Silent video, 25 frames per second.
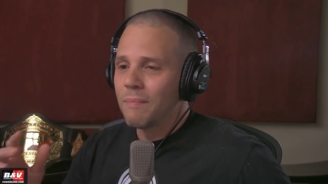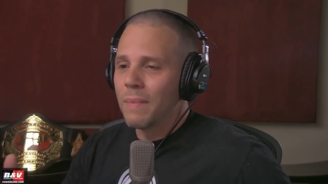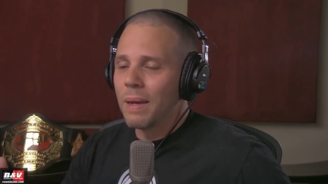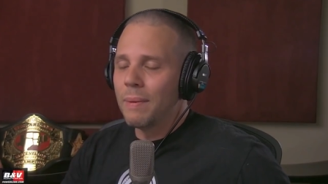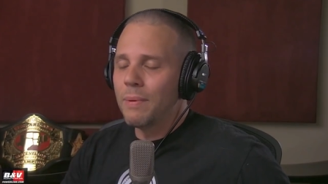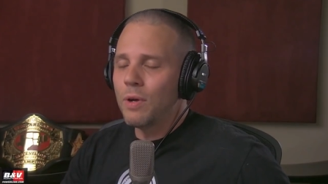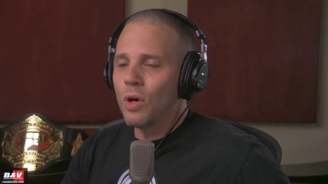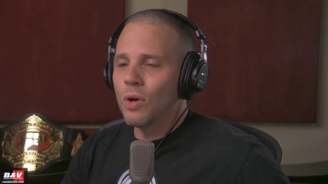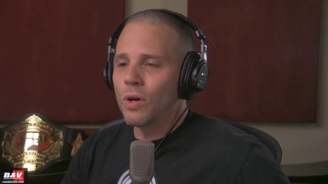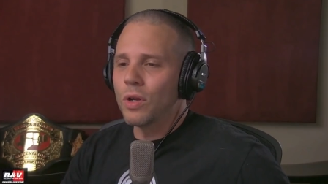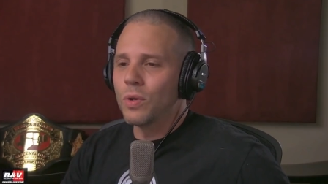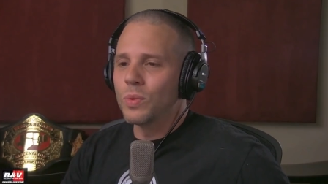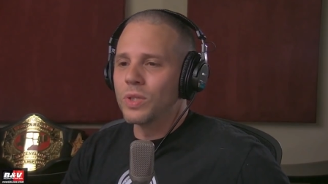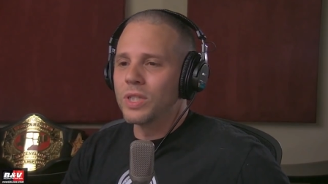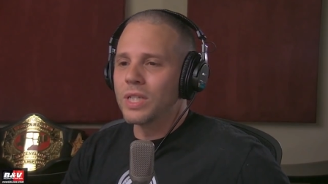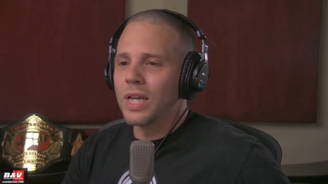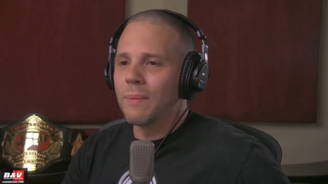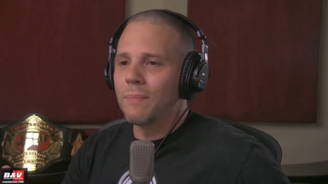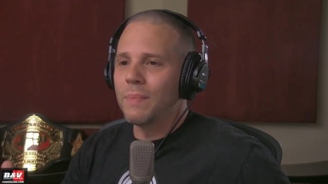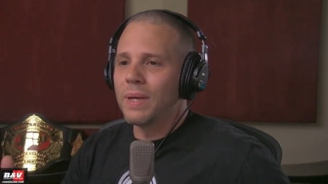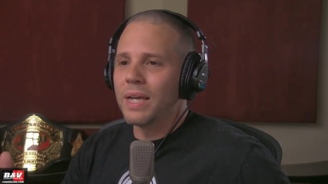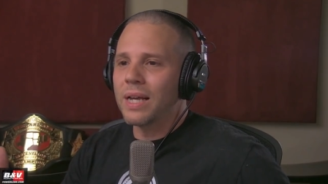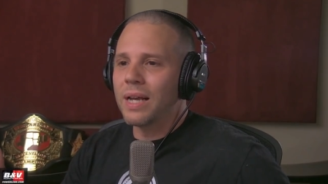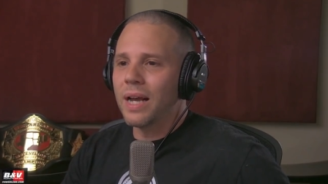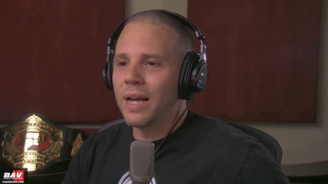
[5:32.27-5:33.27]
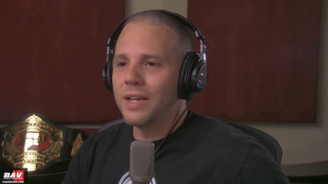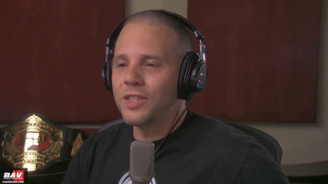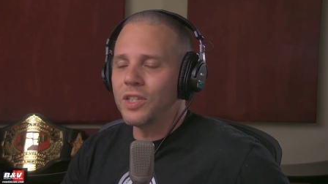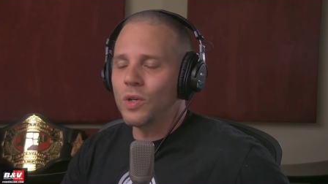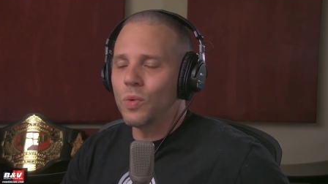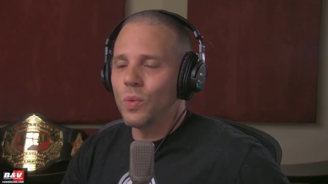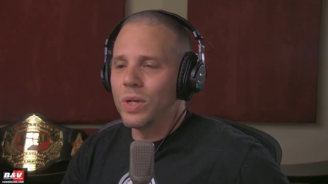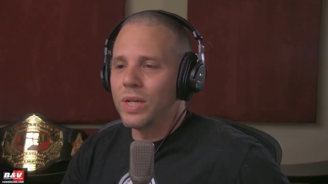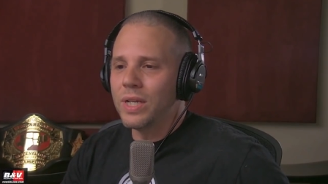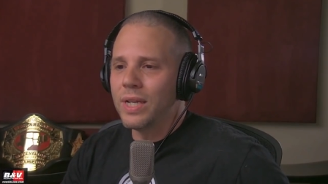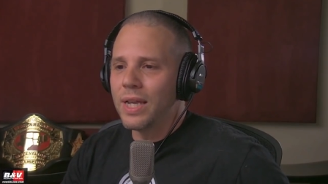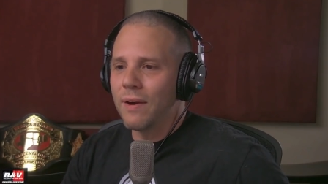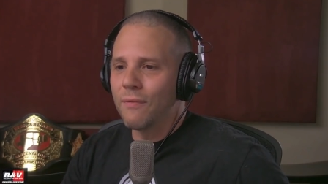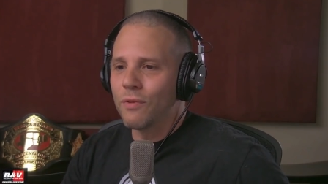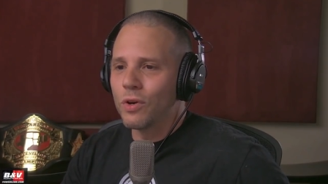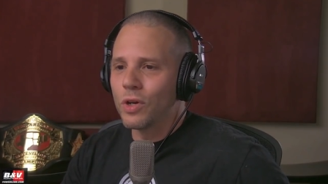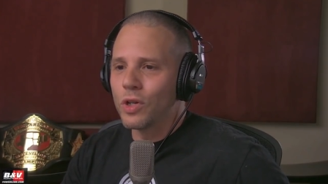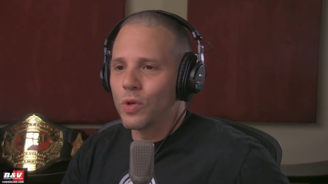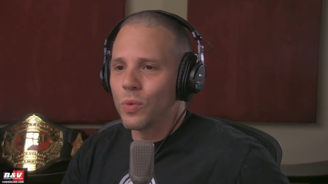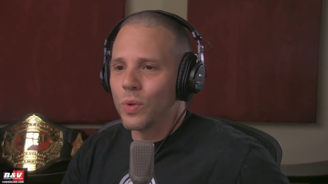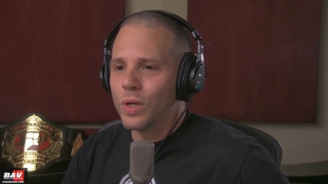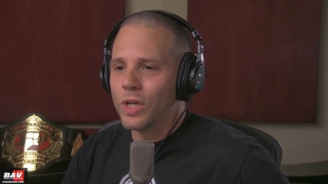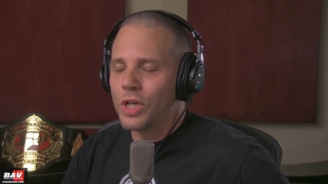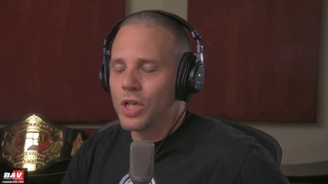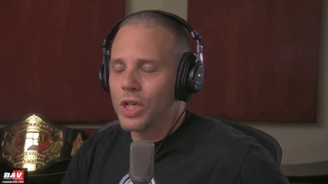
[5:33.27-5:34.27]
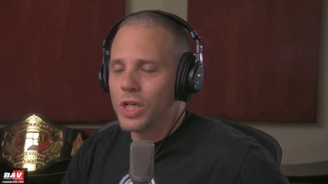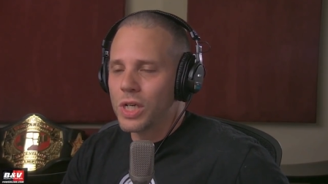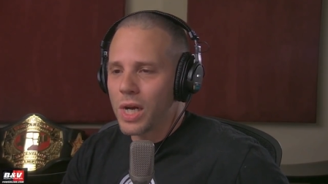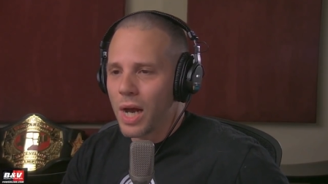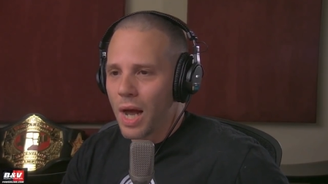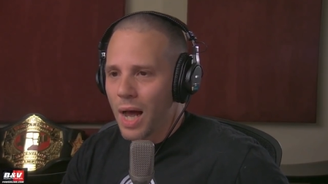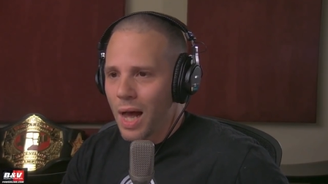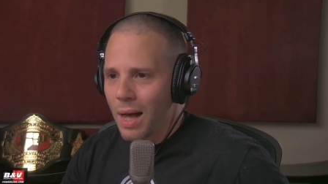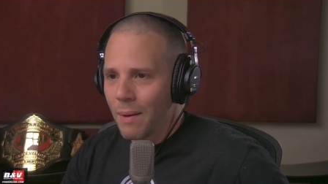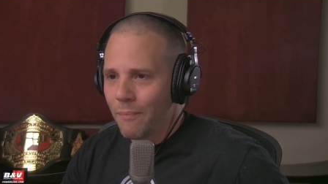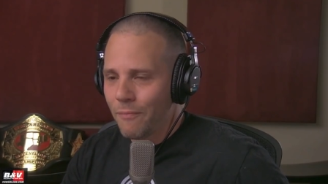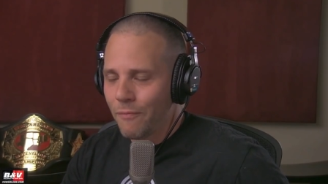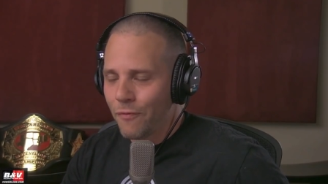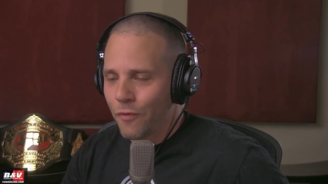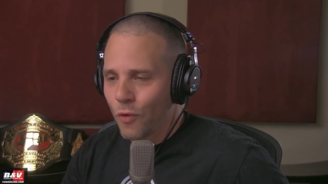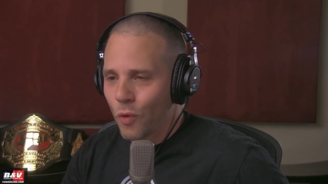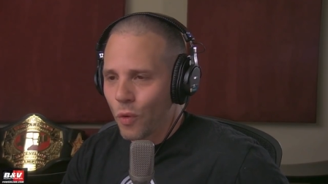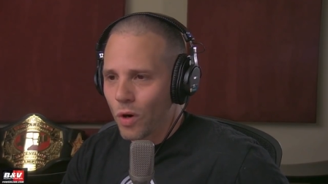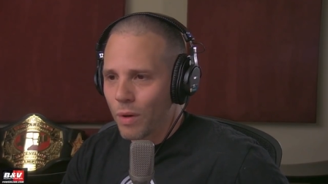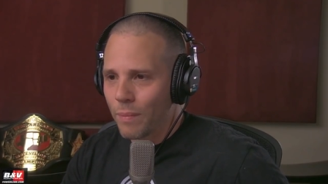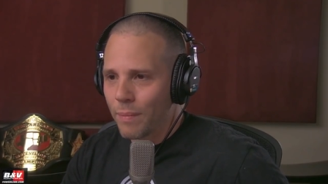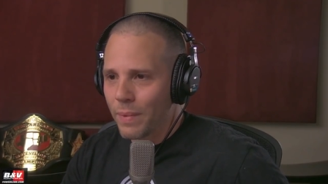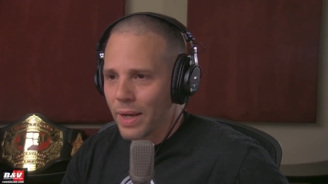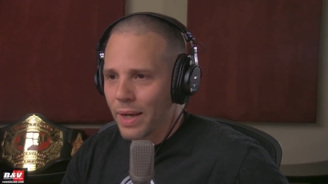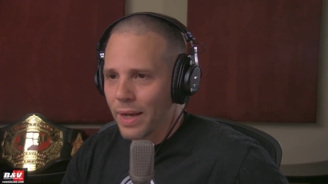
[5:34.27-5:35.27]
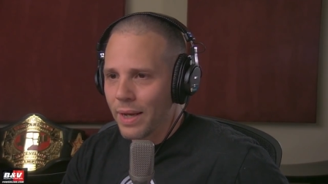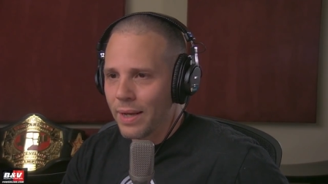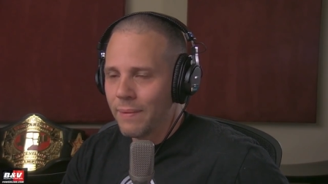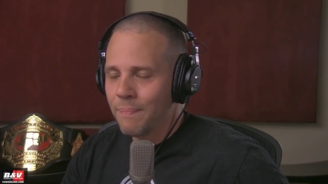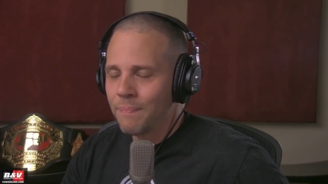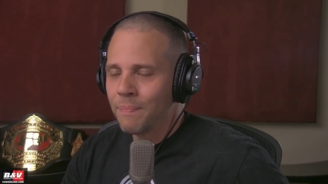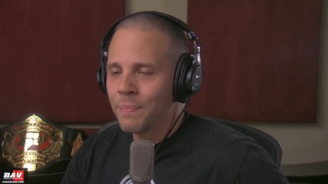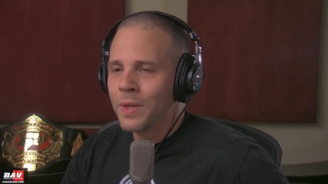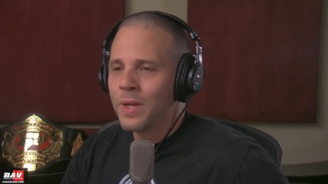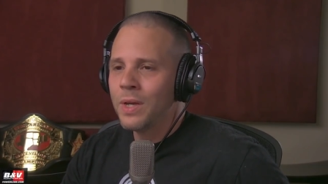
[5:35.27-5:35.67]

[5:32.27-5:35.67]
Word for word: Maybe Hogan was saying because he would never do a job for me,